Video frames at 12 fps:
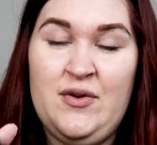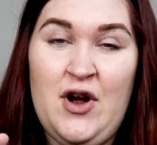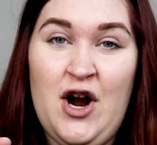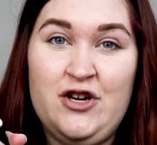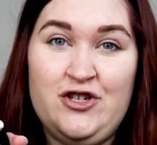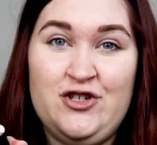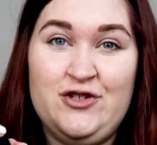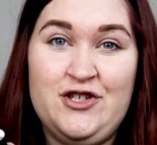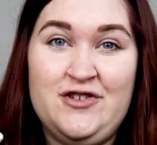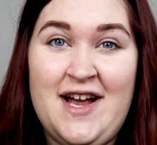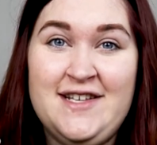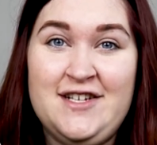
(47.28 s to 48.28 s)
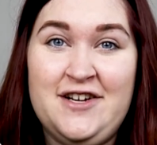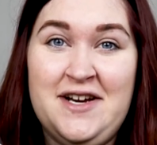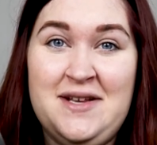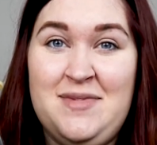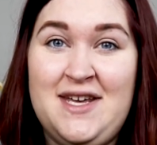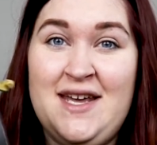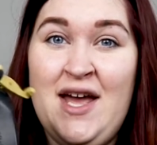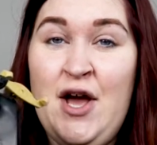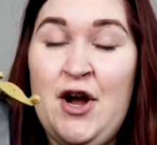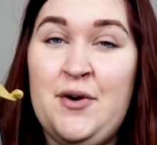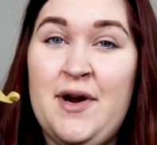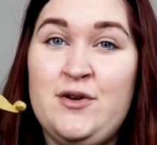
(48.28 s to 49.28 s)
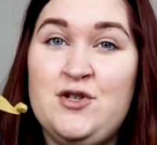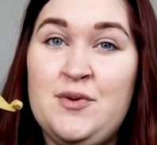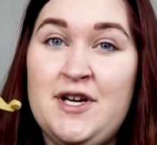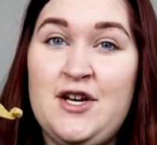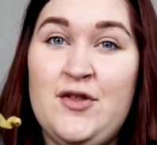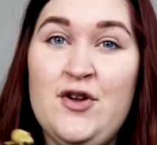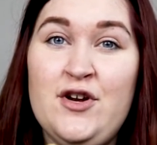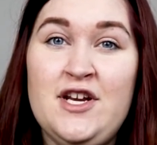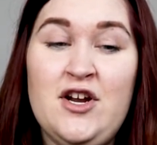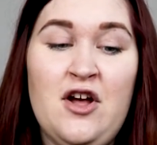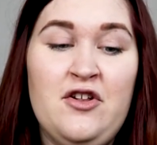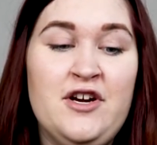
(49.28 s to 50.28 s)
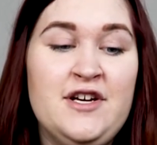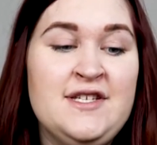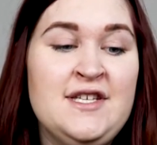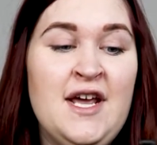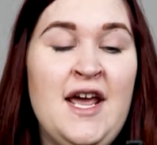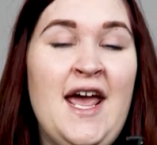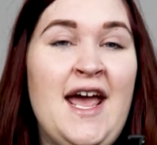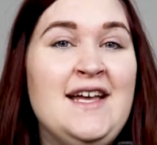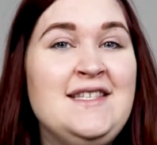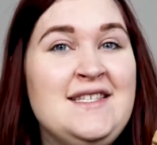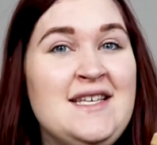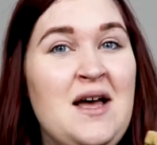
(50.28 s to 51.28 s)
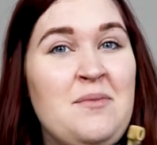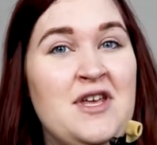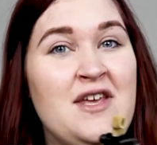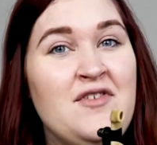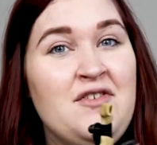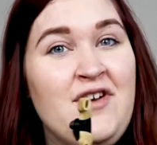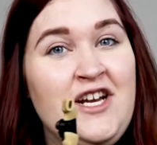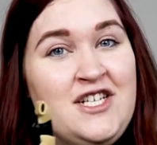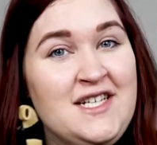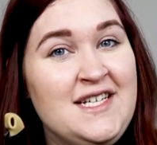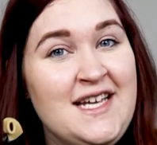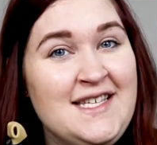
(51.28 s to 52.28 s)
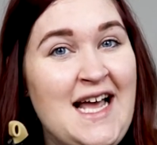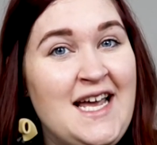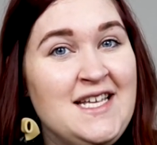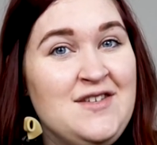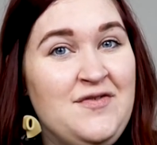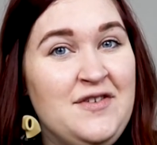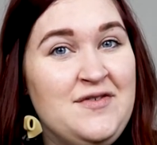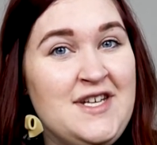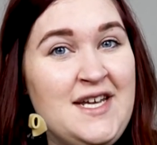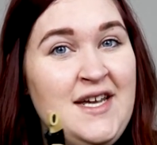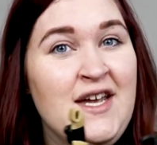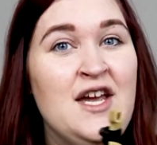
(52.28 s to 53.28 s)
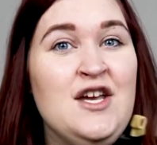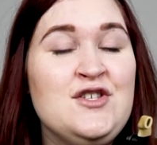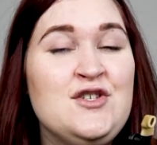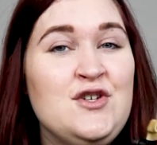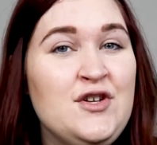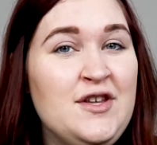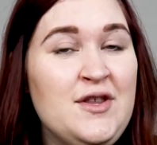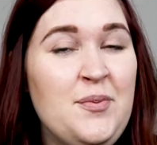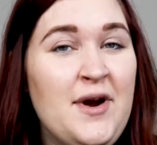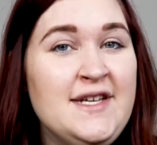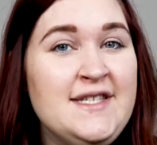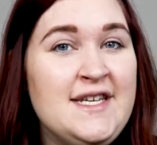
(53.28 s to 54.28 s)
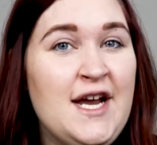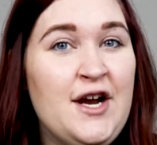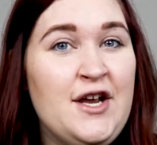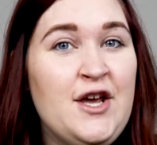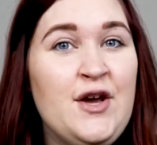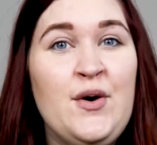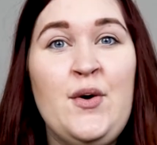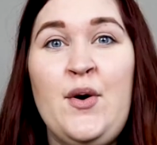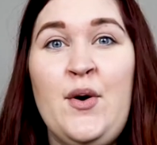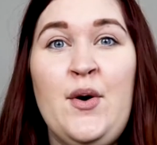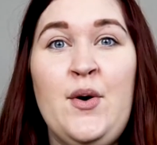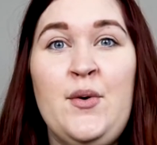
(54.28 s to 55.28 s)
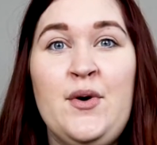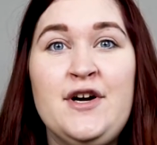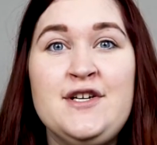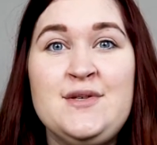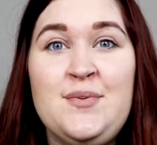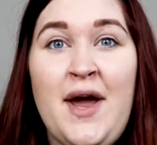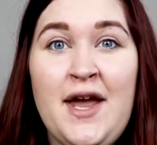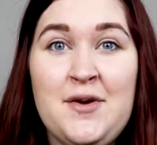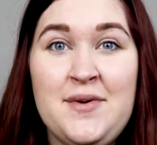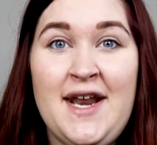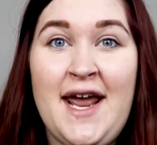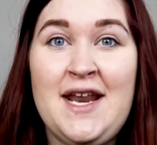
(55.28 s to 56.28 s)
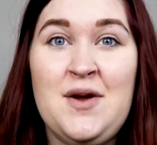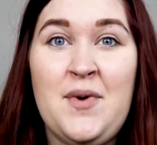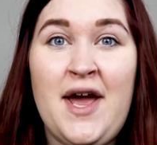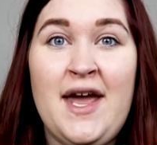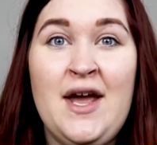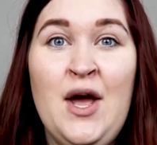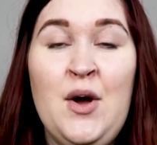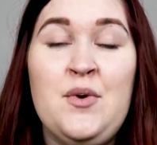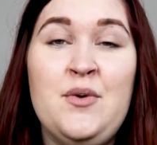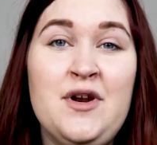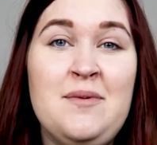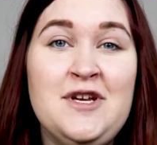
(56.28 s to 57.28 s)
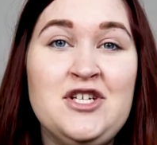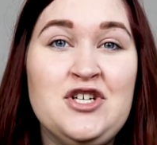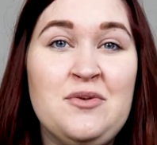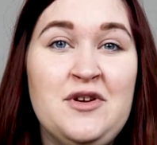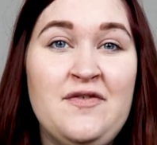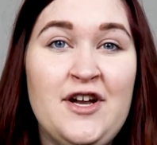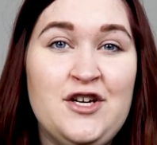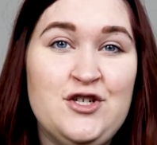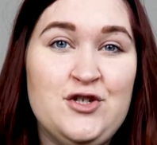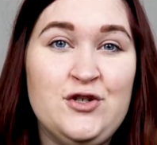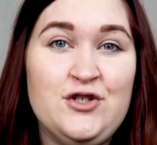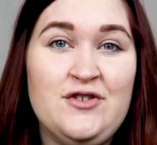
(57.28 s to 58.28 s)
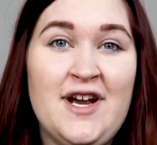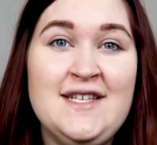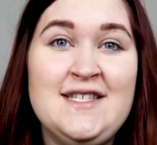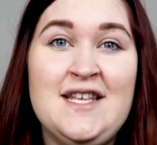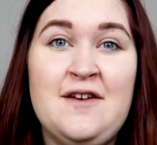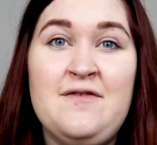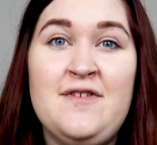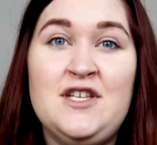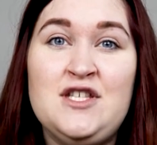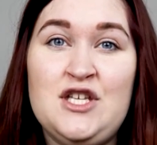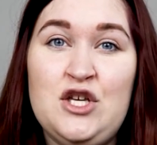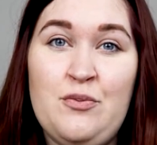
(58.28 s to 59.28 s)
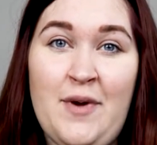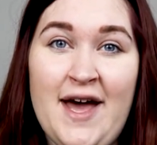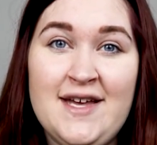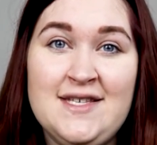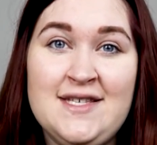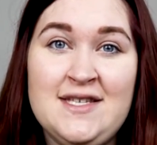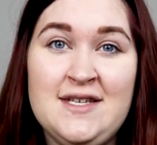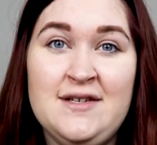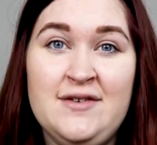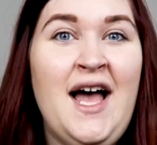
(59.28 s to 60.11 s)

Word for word: hard shoulder rests are gonna be around 20 to $30 and some even ranging as high as 50. So don't let the price scare you or sway you in any way. We wanna make sure we find a shoulder rest that fits you best.